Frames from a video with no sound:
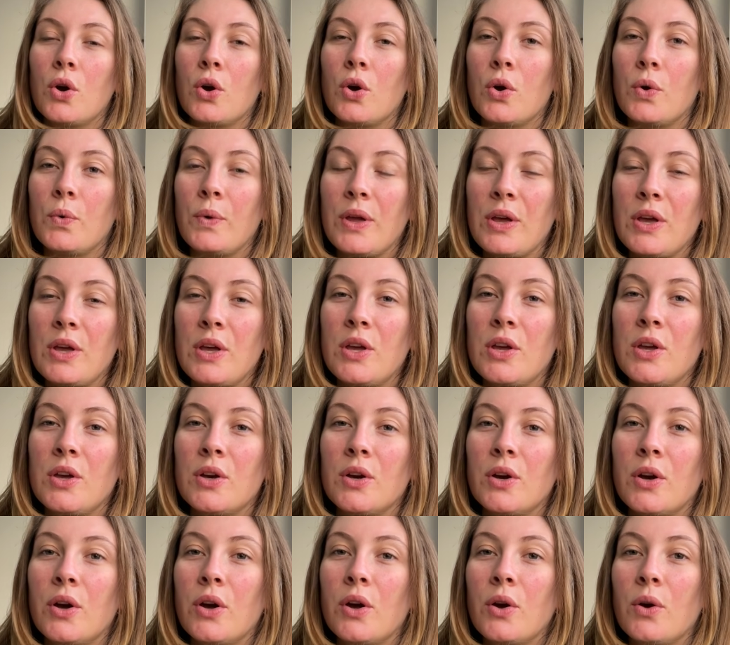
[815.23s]
we
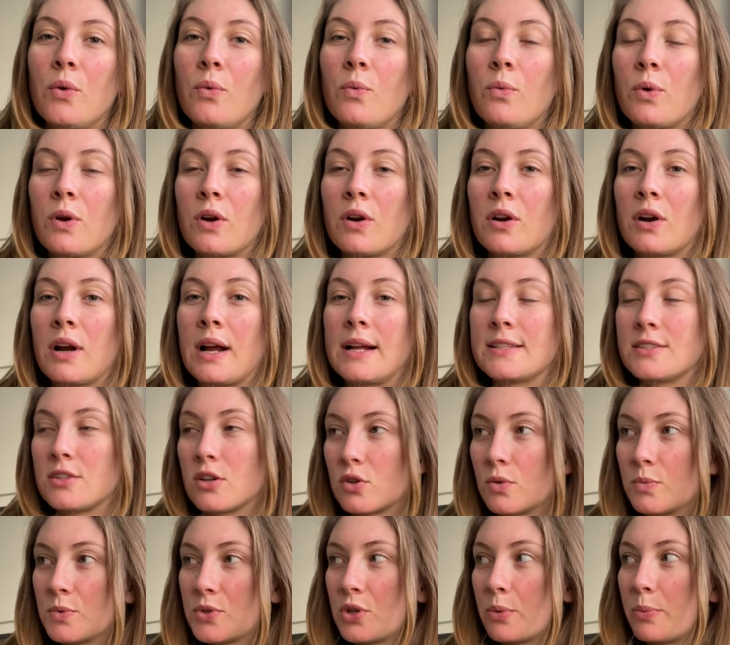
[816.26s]
were at
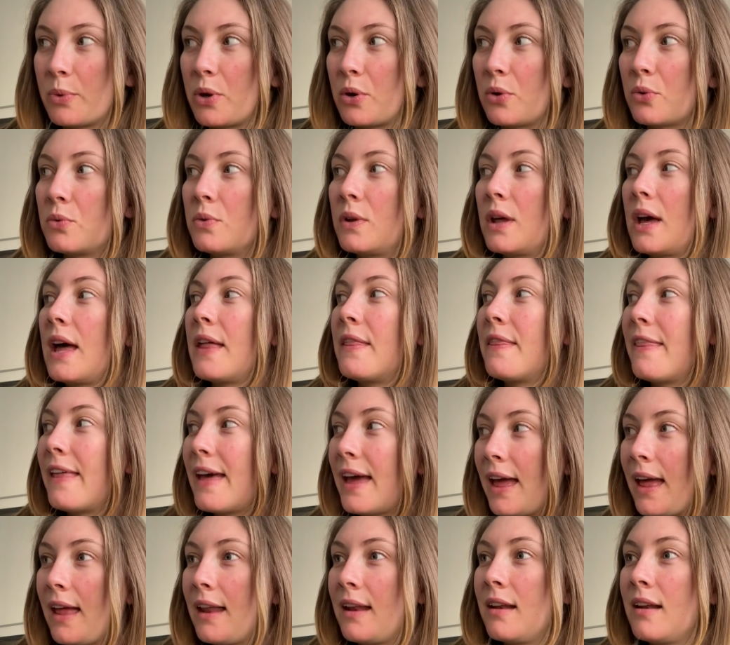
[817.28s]
Stockholm Stadmission, and
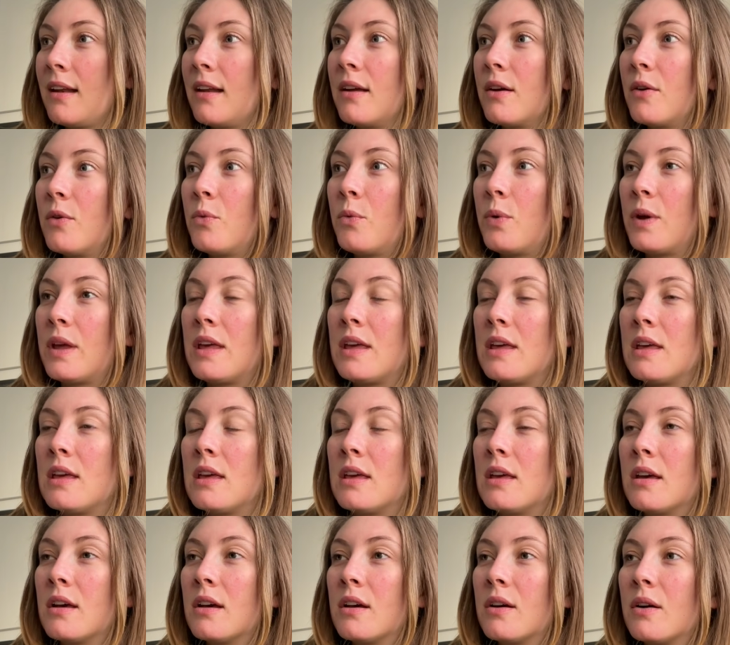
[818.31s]
then
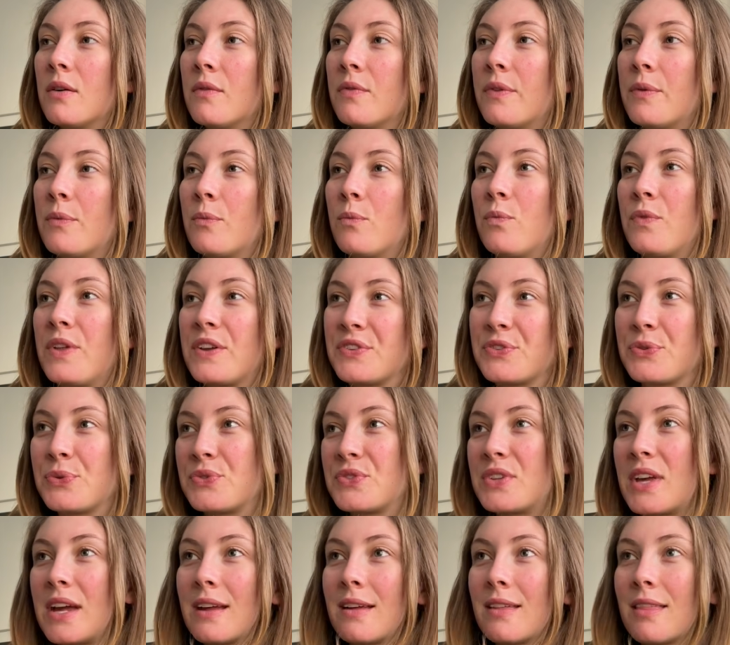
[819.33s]
this was
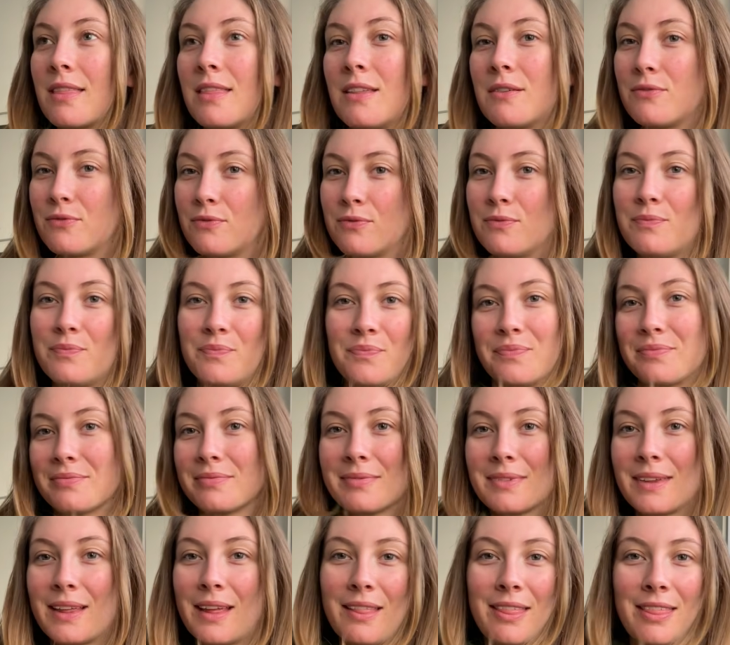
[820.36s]
like the
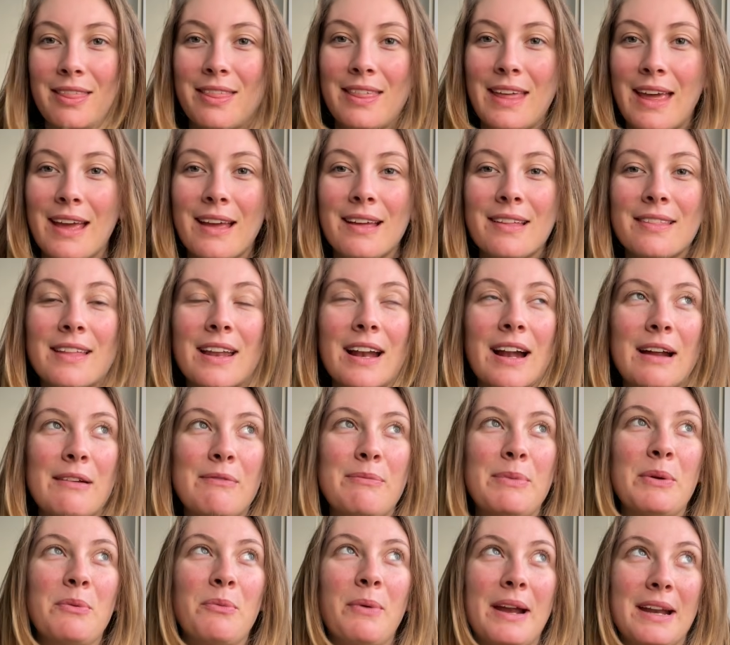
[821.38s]
thing that I've
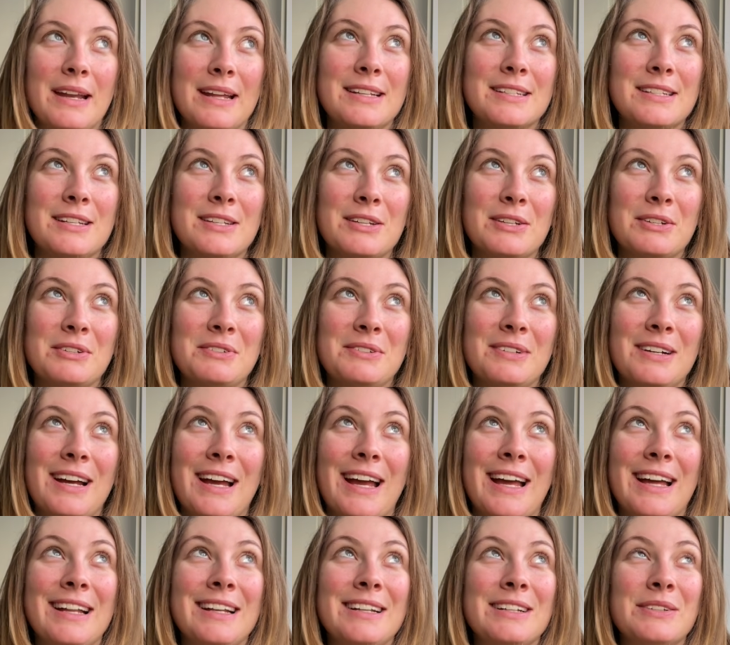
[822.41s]
been waiting to do
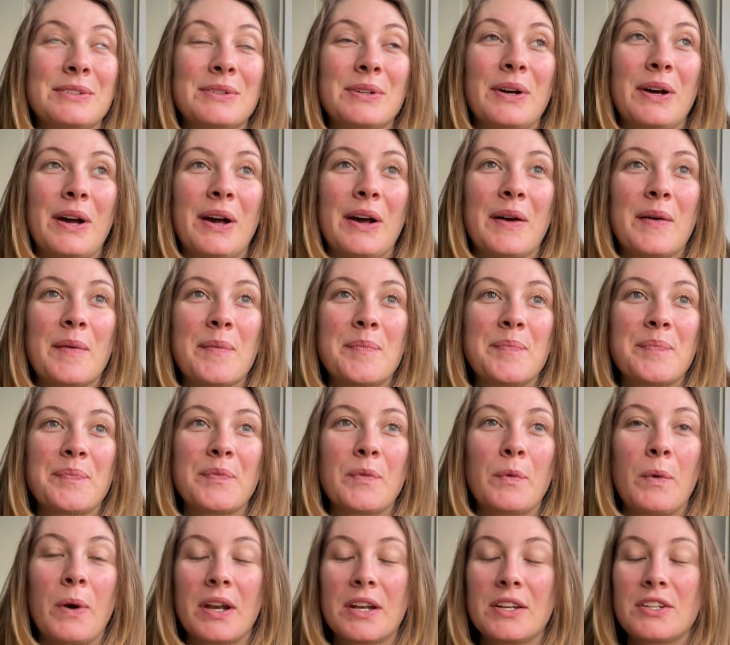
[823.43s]
and
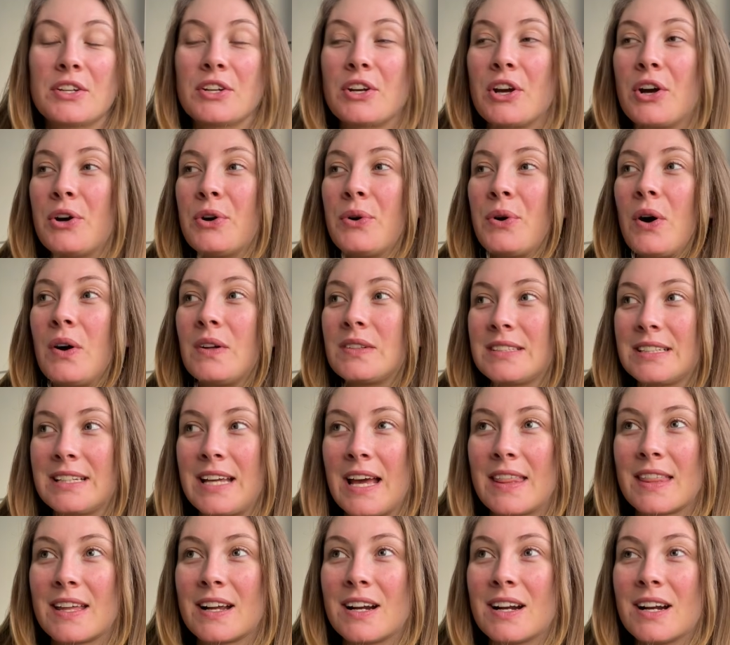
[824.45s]
wanted to go all
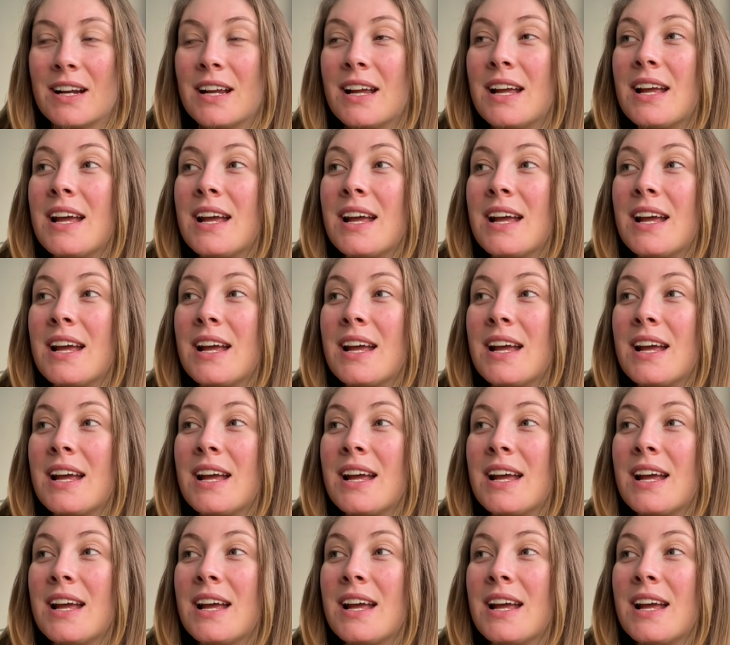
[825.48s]
together,